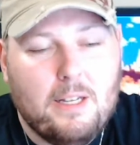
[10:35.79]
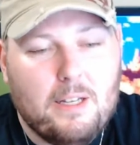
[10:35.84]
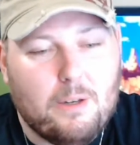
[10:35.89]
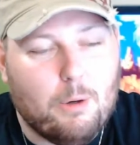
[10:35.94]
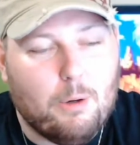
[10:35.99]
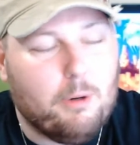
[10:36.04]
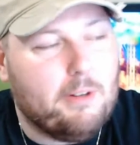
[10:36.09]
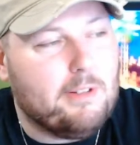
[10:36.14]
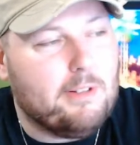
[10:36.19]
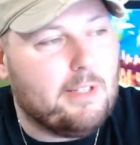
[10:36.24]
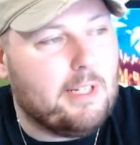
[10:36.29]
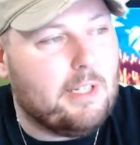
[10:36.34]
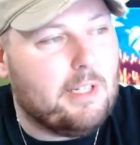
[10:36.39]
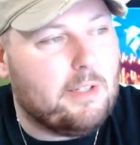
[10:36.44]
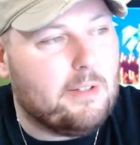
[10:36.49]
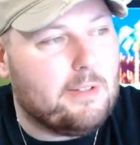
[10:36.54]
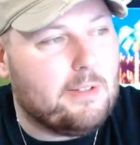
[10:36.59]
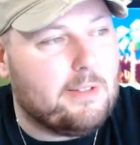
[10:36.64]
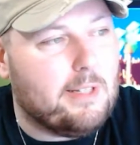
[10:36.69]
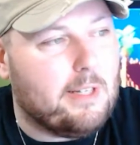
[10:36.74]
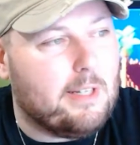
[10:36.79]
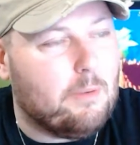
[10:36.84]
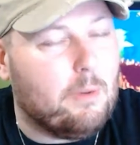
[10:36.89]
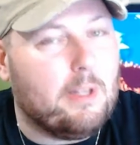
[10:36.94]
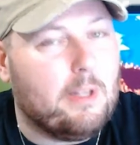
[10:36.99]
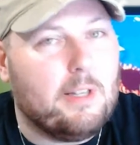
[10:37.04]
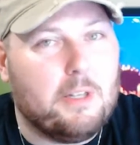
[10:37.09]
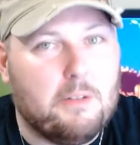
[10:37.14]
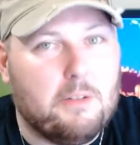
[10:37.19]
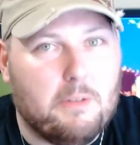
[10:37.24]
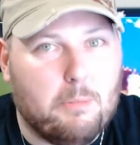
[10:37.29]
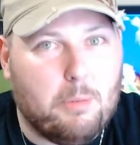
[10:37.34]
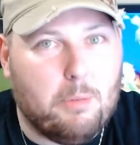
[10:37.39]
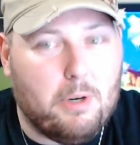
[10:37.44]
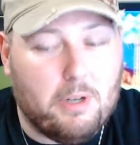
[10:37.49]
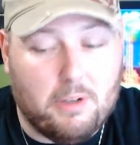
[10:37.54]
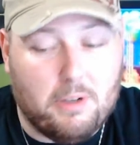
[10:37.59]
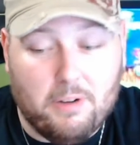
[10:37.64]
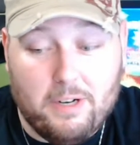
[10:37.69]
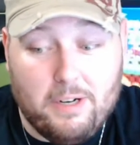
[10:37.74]
Or is he just a relic of a
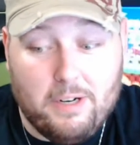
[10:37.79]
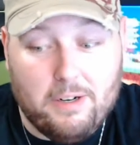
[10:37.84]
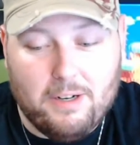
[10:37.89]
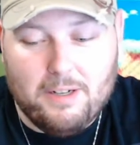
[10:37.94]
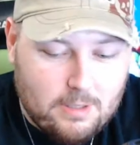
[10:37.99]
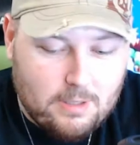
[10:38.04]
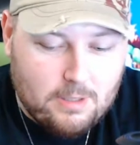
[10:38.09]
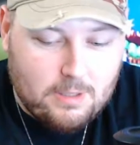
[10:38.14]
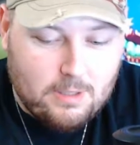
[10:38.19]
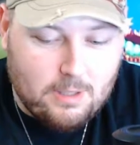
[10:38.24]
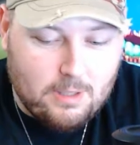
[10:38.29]
bygone era?